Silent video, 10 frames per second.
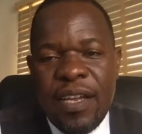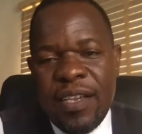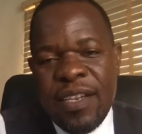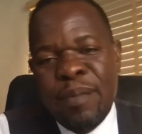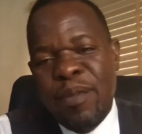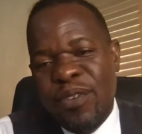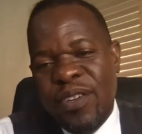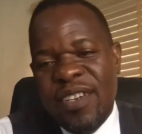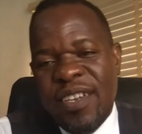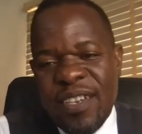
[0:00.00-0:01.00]
Let me
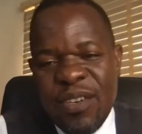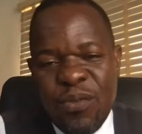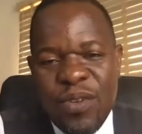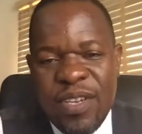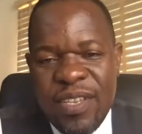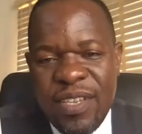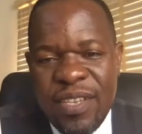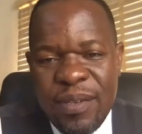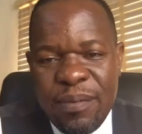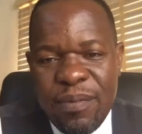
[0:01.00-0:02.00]
read and then
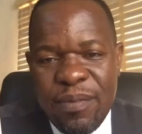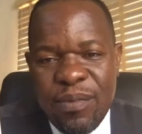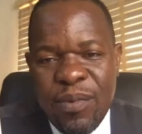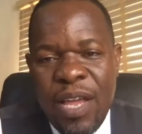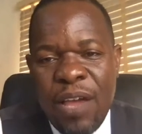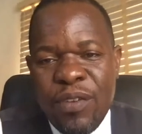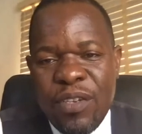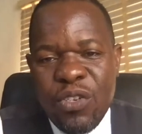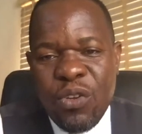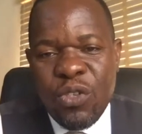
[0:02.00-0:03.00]
we'll have a
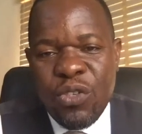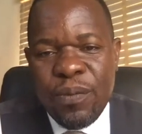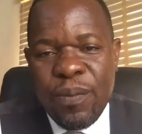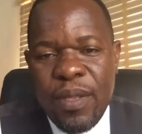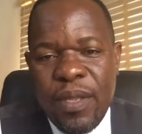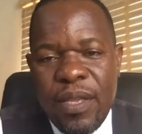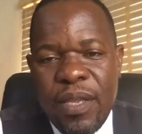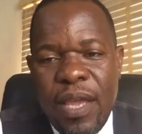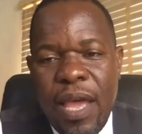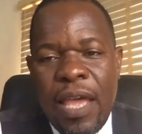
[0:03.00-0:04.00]
discussion.
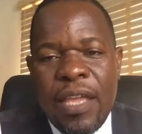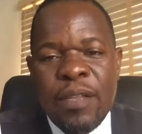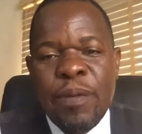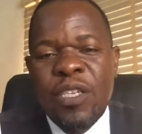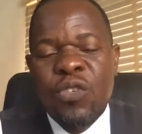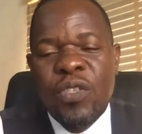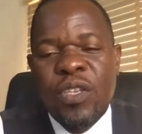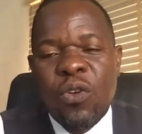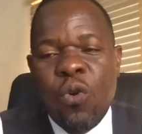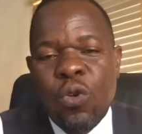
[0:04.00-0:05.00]
It begins with
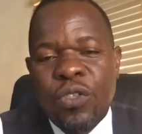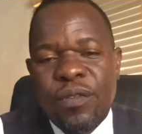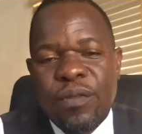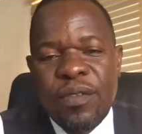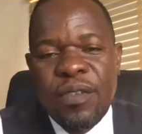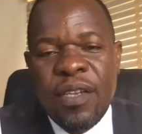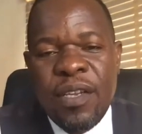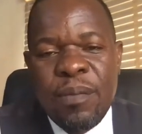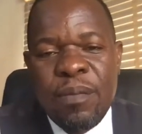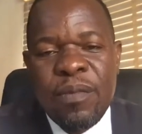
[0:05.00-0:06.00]
a quote,
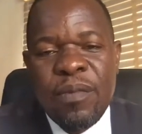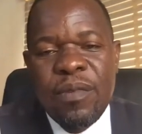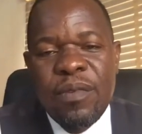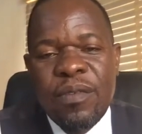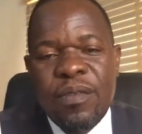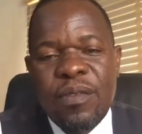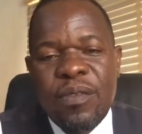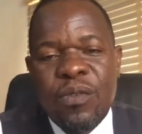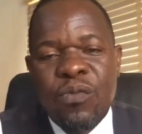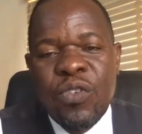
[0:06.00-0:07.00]
and
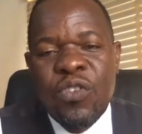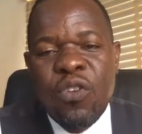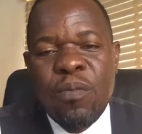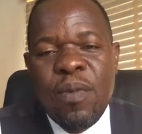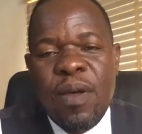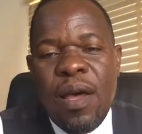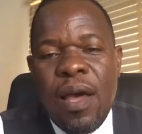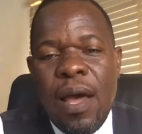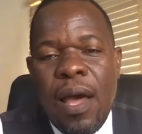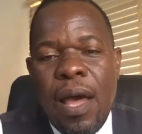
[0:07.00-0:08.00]
wisdom
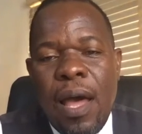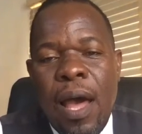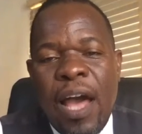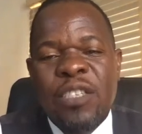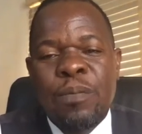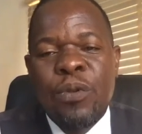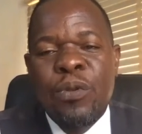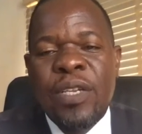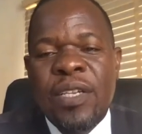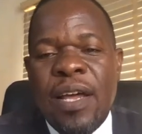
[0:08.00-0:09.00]
had
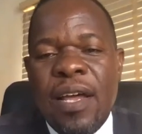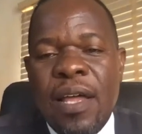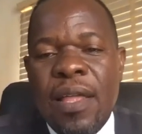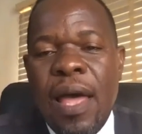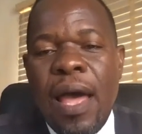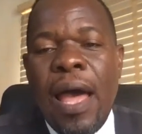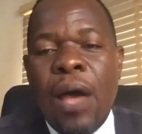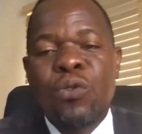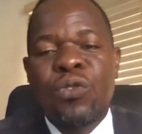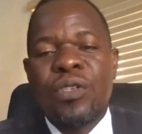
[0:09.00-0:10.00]
built a
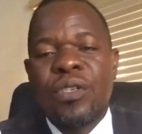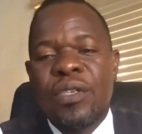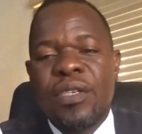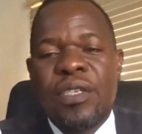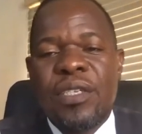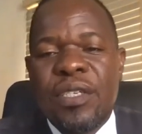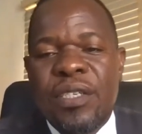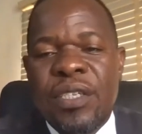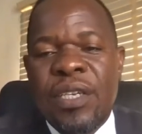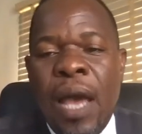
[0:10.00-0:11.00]
house.
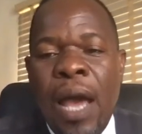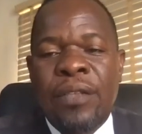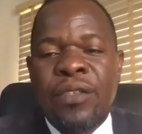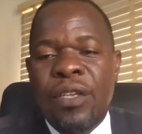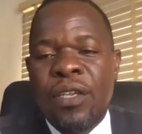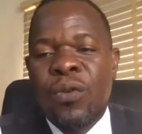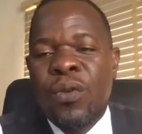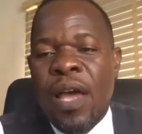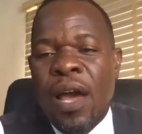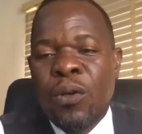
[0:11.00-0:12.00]
She had
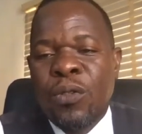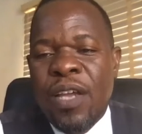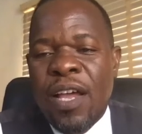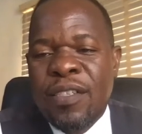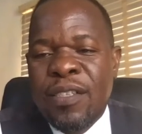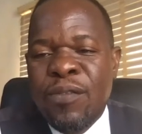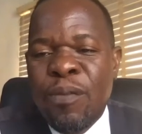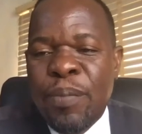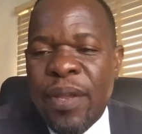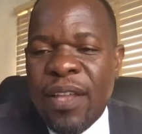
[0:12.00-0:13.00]
in out her
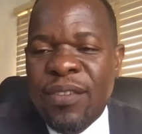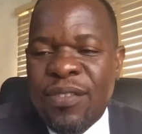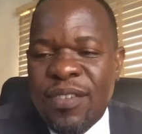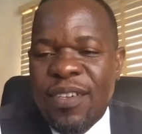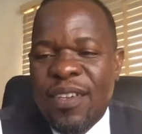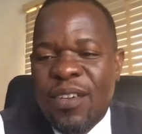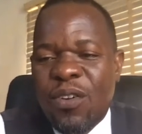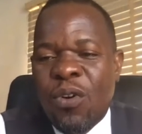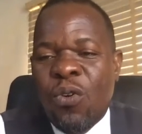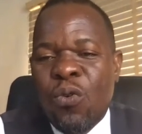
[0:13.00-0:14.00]
7 pillars,
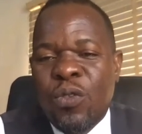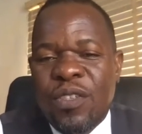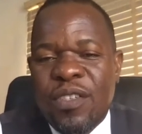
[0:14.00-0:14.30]
unquote.